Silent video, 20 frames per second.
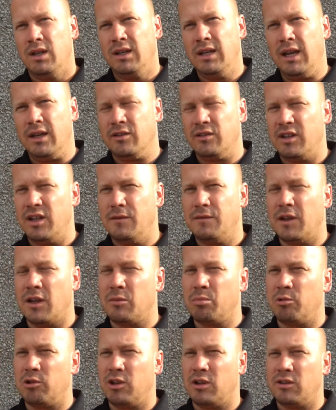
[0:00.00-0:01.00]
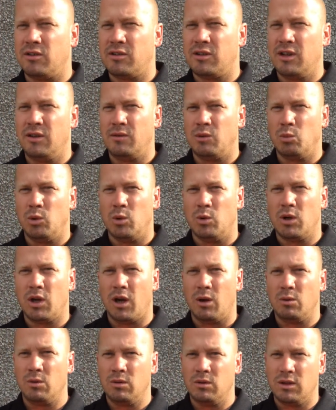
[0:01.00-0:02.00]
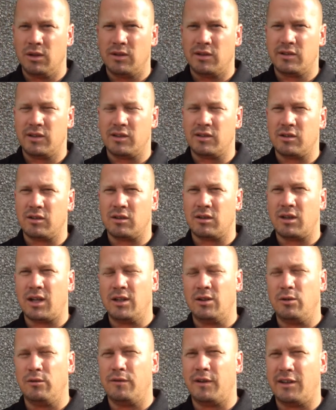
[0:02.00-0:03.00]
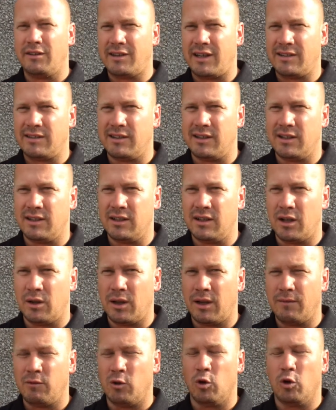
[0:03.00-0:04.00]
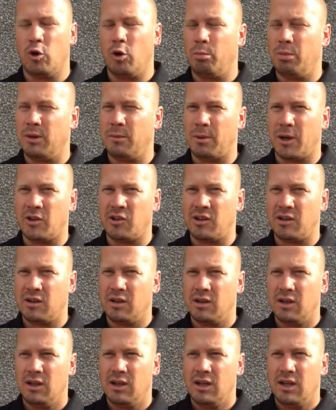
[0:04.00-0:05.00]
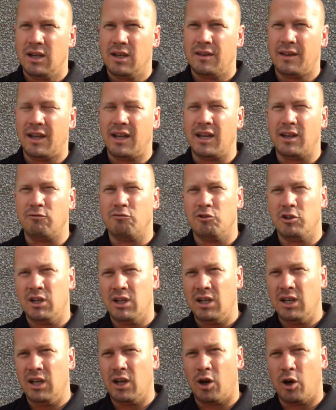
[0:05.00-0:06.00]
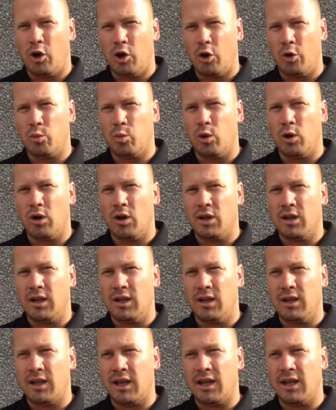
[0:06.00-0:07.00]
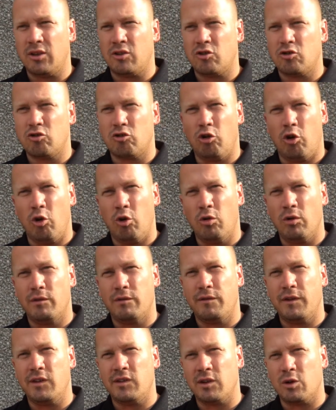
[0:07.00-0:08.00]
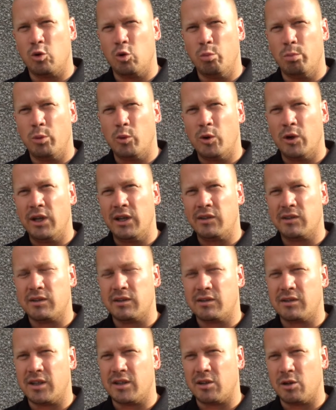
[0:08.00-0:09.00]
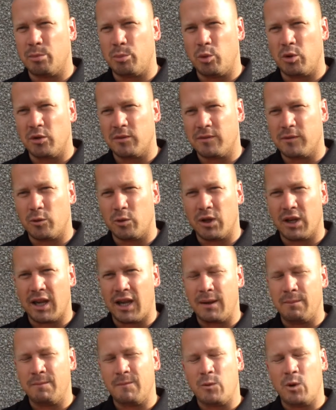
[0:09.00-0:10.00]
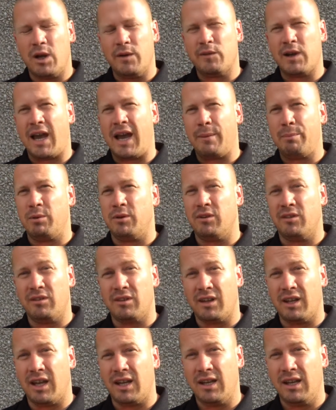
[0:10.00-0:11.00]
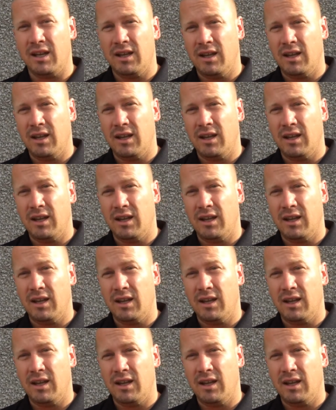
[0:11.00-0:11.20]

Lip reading: Yeah, Steve does brilliant. Steve and Wilco, his assistant, they do fantastic. They've not got a big budget. They get really hard working. They get strong, physical boys. Said to the boys before the game, whatever happens today,